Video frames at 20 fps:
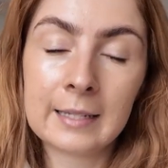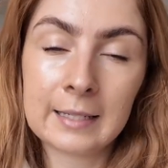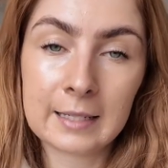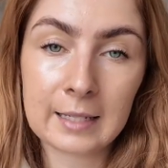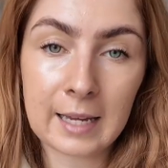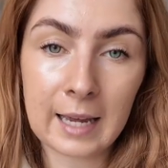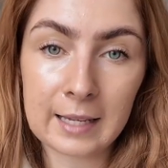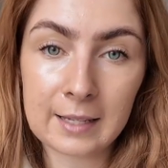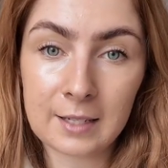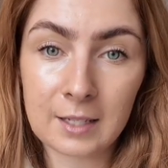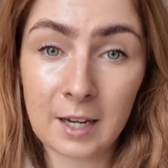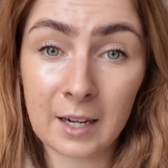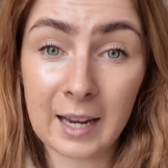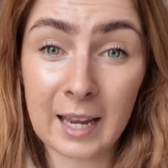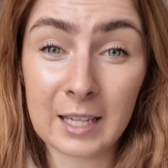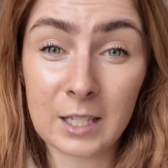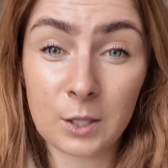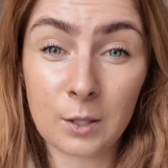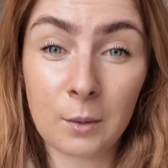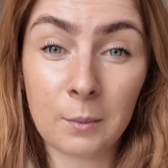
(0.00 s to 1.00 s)
to get stuck
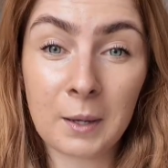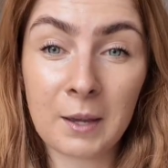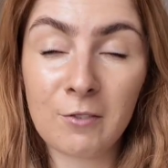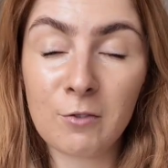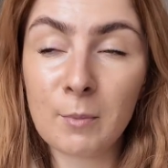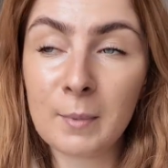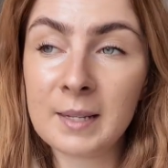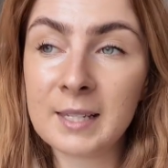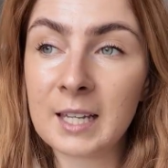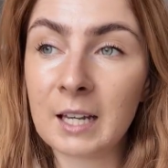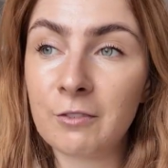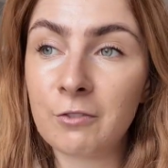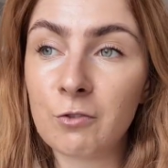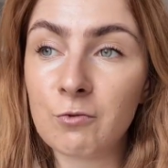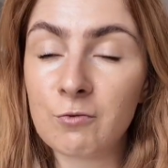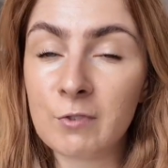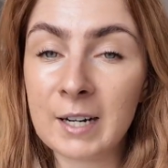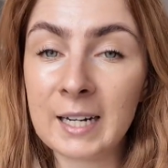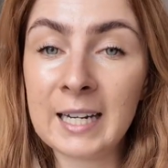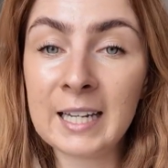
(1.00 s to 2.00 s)
in. So I'm giving myself a
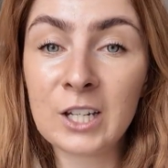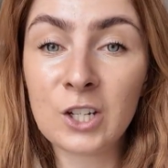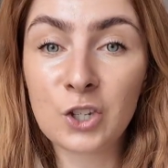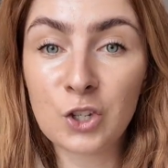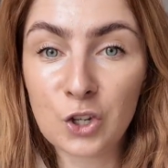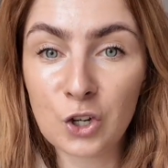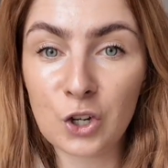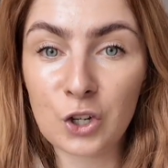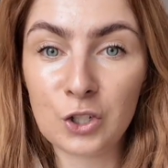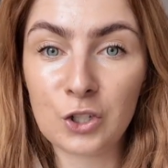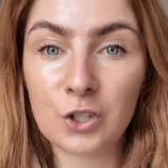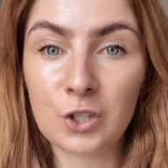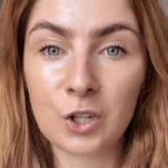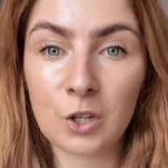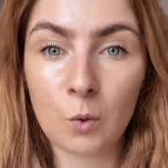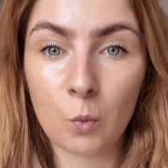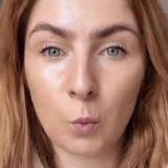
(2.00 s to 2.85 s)
really good